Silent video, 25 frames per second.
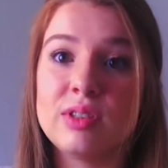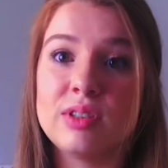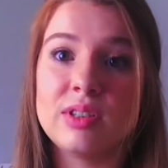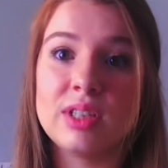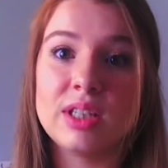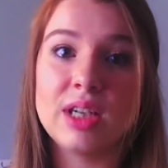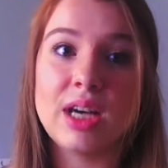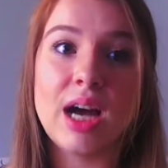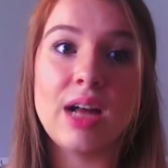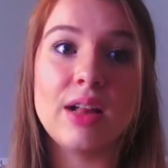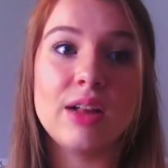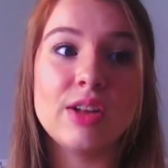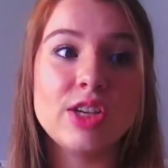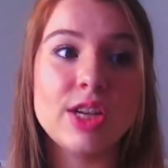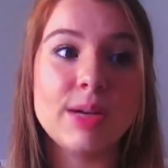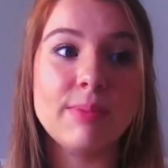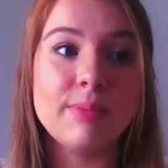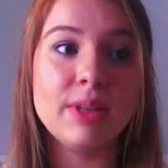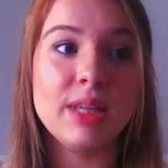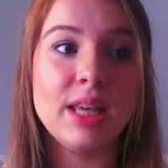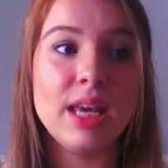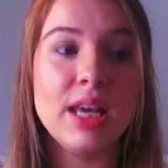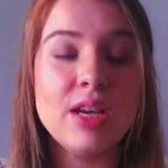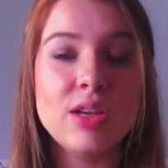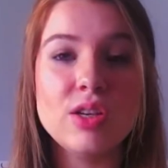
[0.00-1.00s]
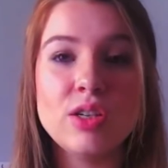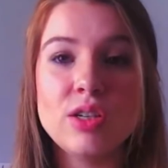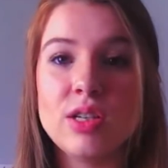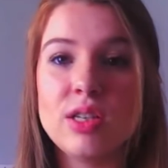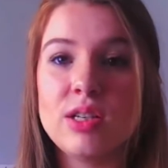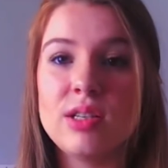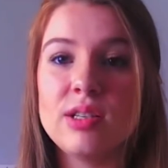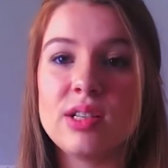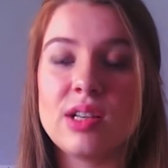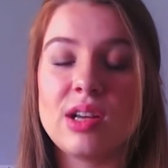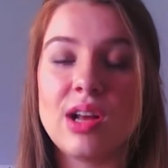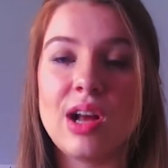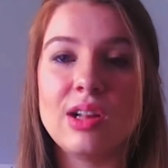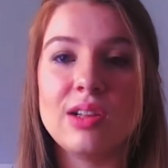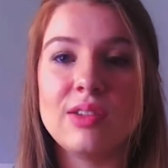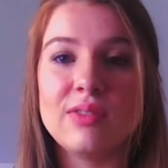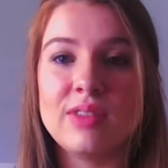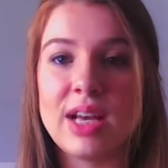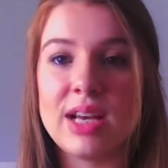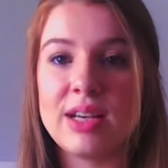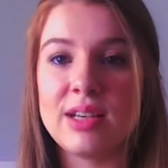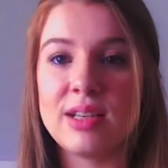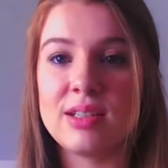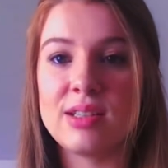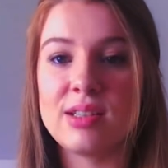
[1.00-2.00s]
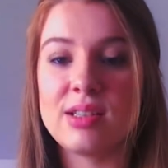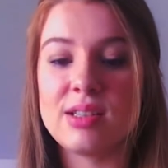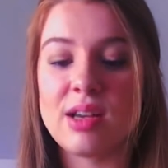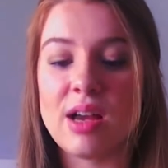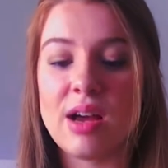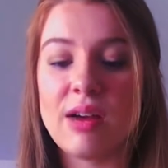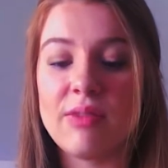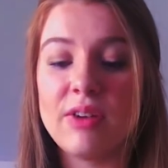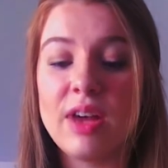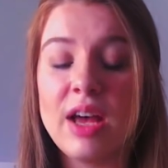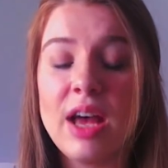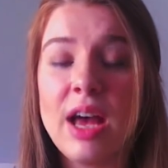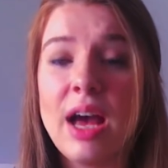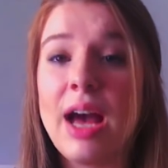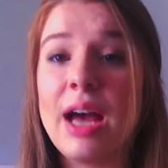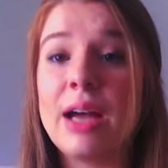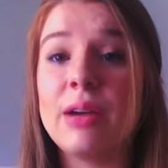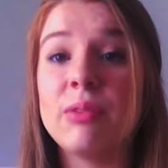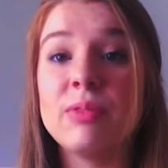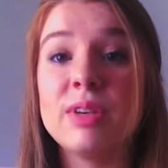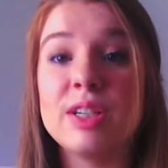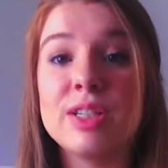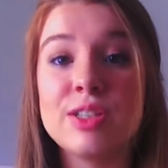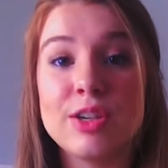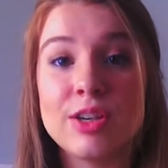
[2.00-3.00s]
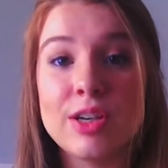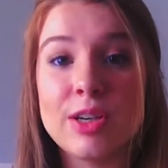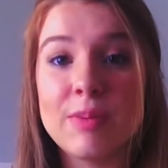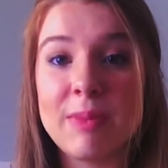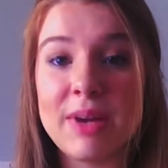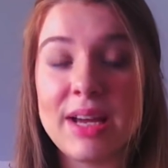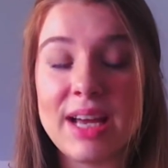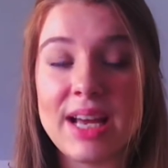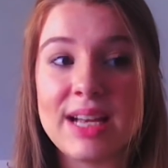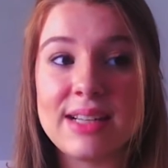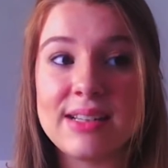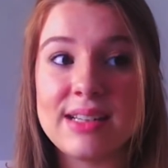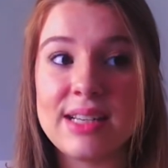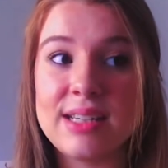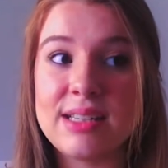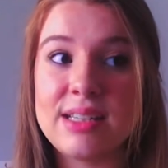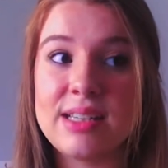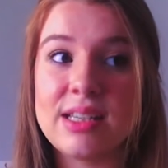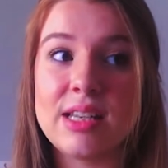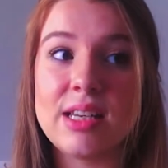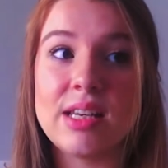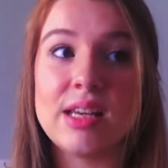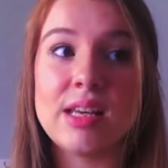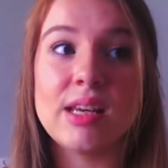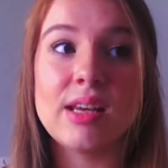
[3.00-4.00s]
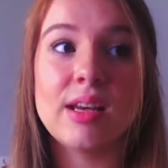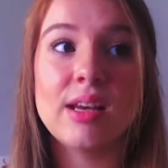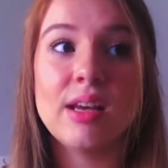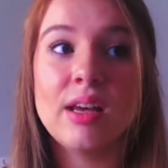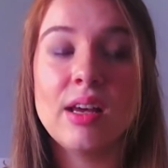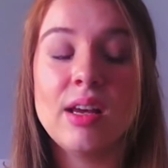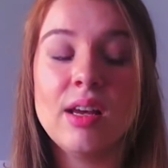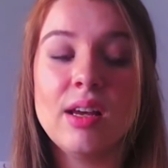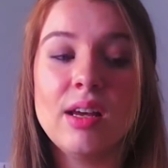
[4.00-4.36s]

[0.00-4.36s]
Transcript: the college applications and all of that good stuff. I retook my SAT,